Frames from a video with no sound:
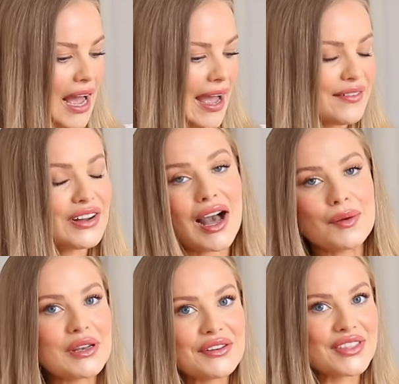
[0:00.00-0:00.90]
I have a
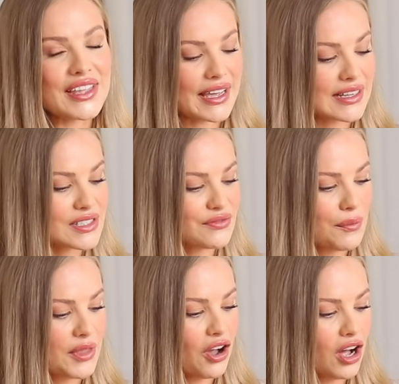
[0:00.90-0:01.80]
couple of things
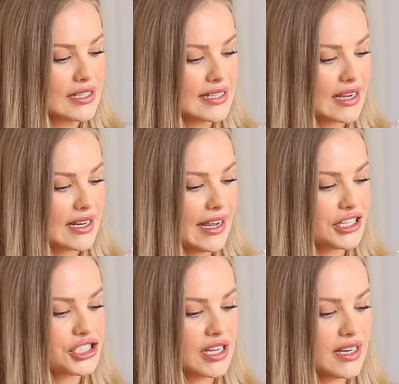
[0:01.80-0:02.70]
from the holiday
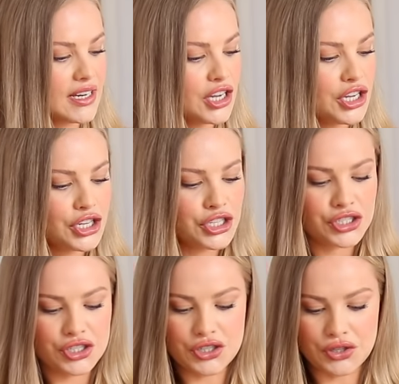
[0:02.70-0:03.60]
collection
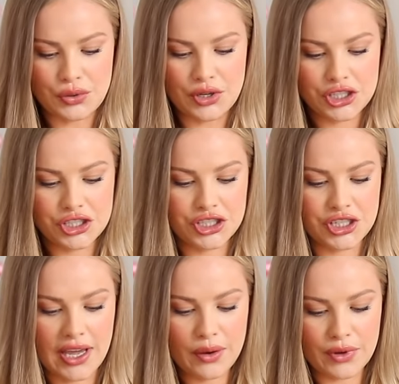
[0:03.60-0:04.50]
to
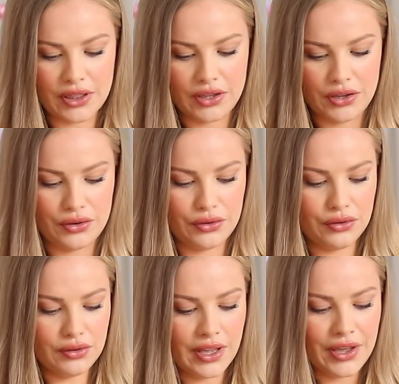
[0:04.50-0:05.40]
share with
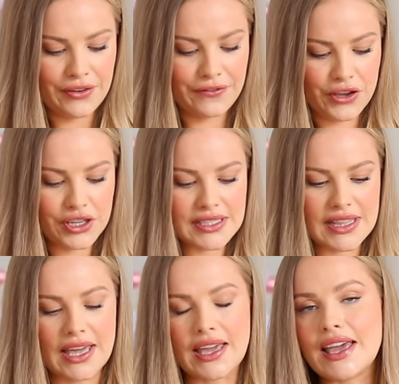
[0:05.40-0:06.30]
you. First
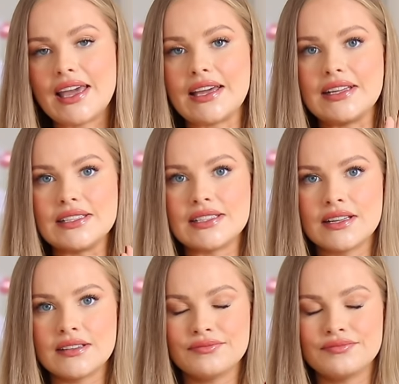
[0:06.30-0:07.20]
thing is
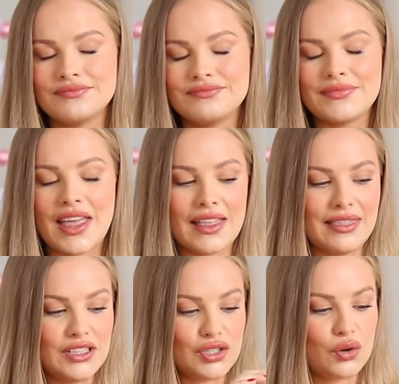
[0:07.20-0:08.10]

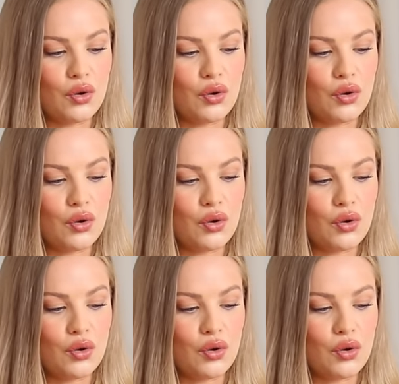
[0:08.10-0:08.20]
these